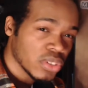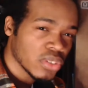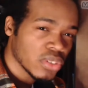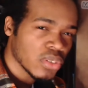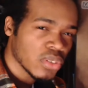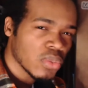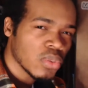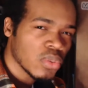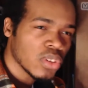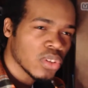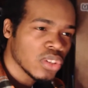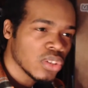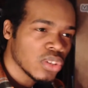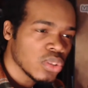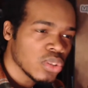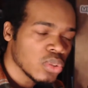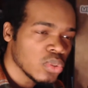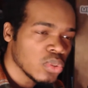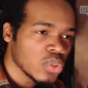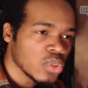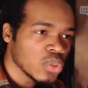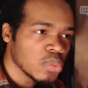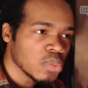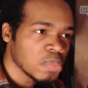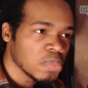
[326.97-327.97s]
on
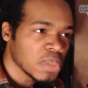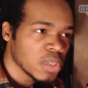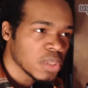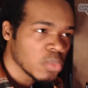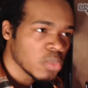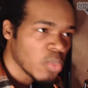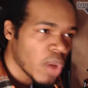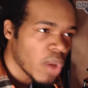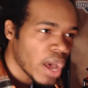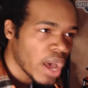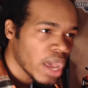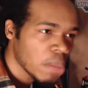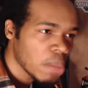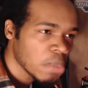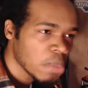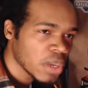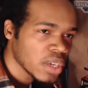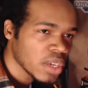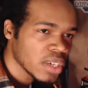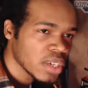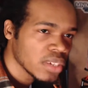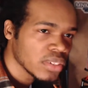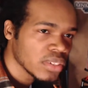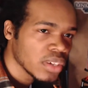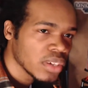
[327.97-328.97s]
YouTube, but why?
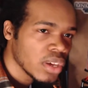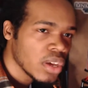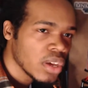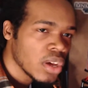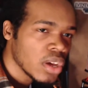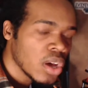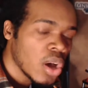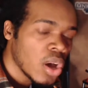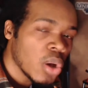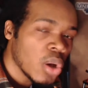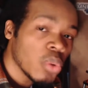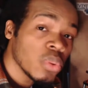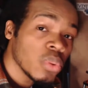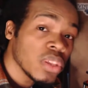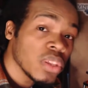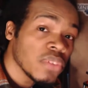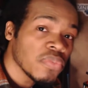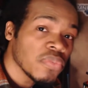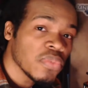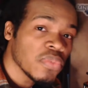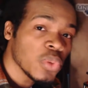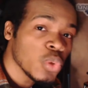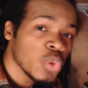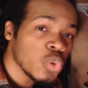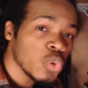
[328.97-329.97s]
Because
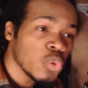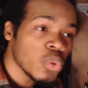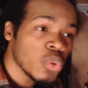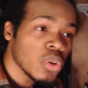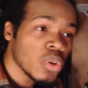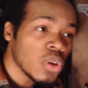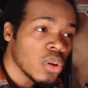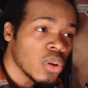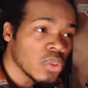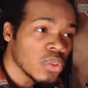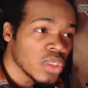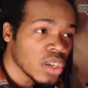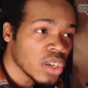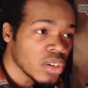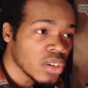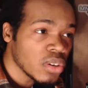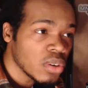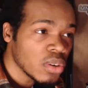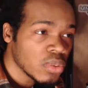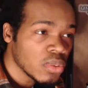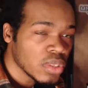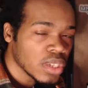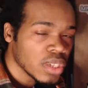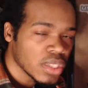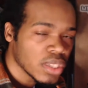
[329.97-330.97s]
there are
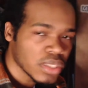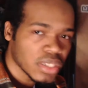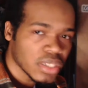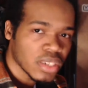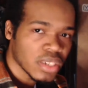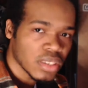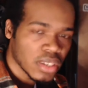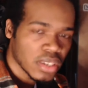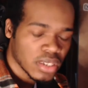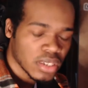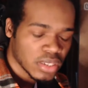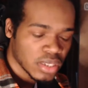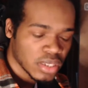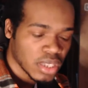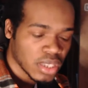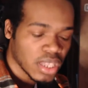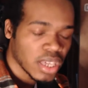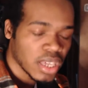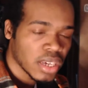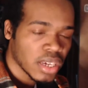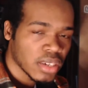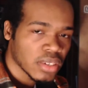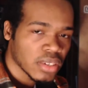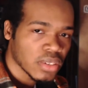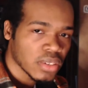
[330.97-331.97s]
only a
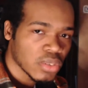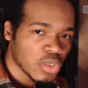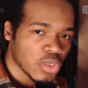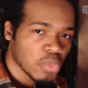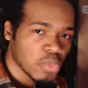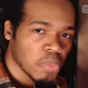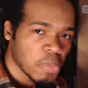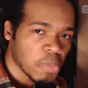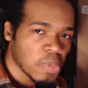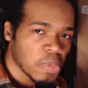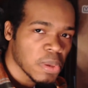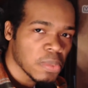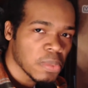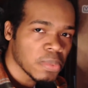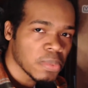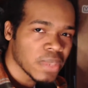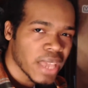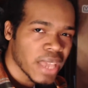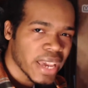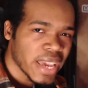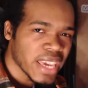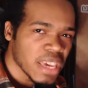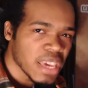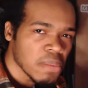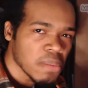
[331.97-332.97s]
select group of people
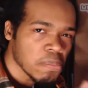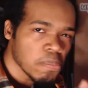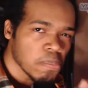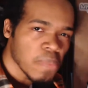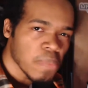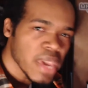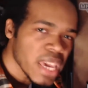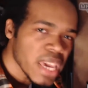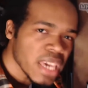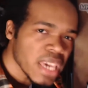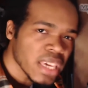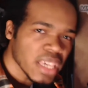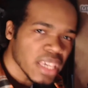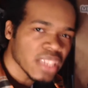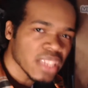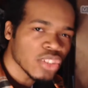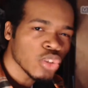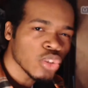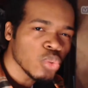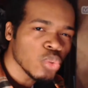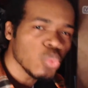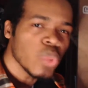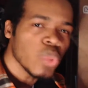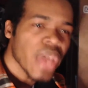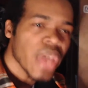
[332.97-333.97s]
that can make it
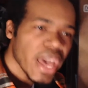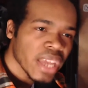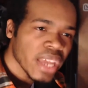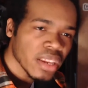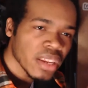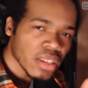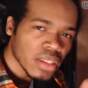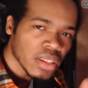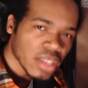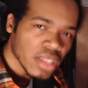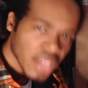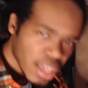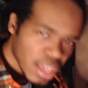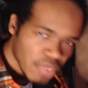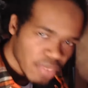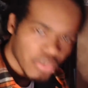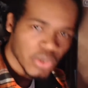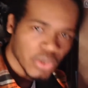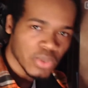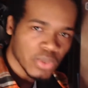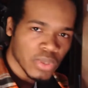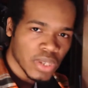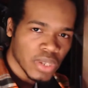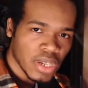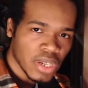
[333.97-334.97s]
to that
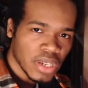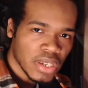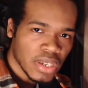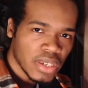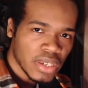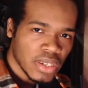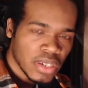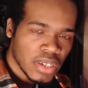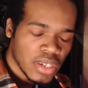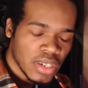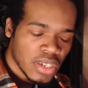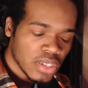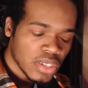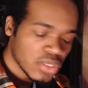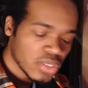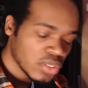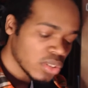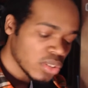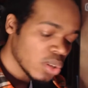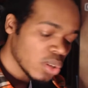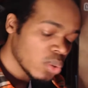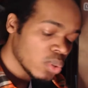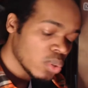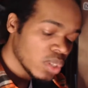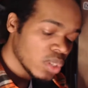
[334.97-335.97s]
level.
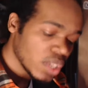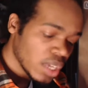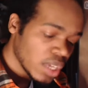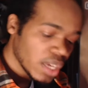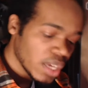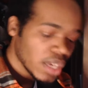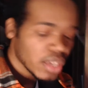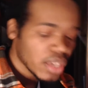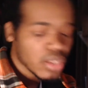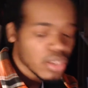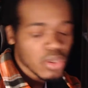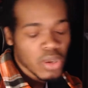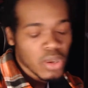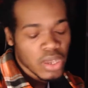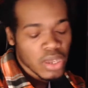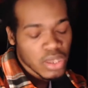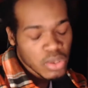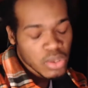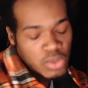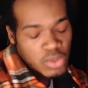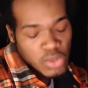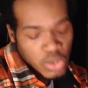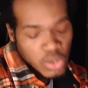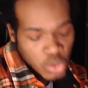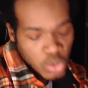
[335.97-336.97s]
So yeah,
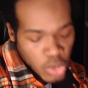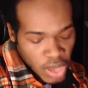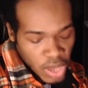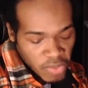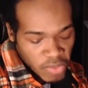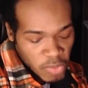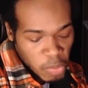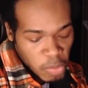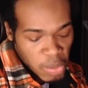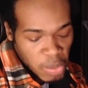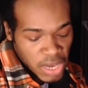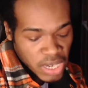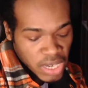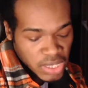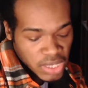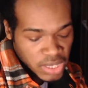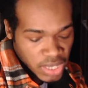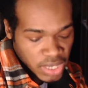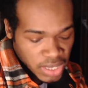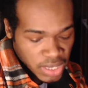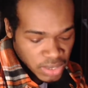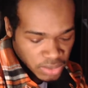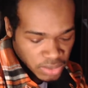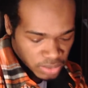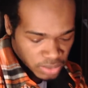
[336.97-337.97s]
you have a better
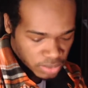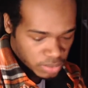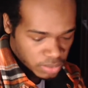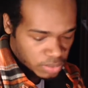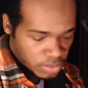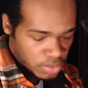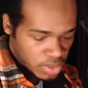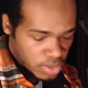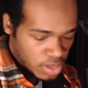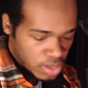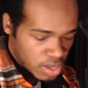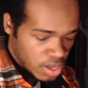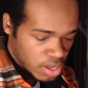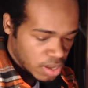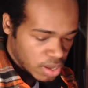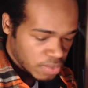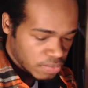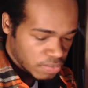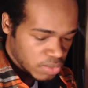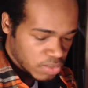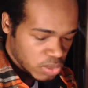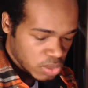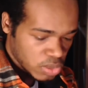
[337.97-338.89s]
chance of